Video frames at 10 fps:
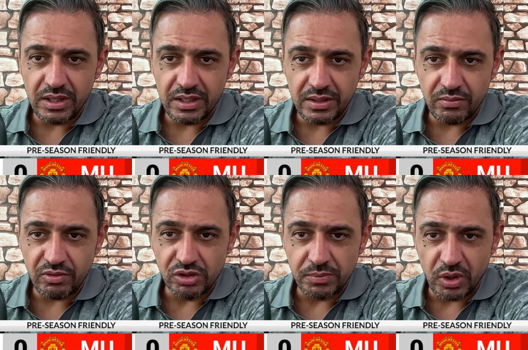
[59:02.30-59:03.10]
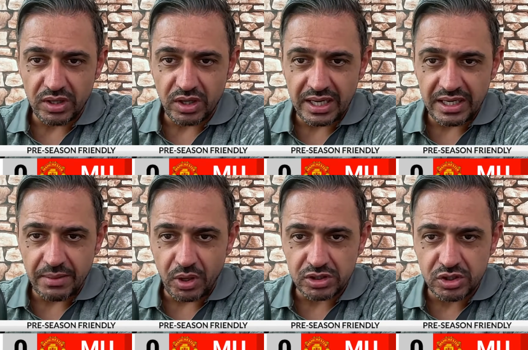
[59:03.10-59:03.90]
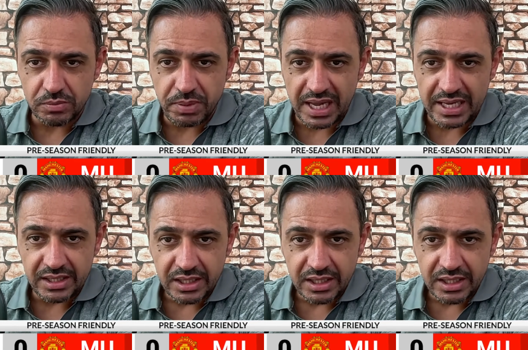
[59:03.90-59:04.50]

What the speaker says: Rosenborg got it in the box. Good play.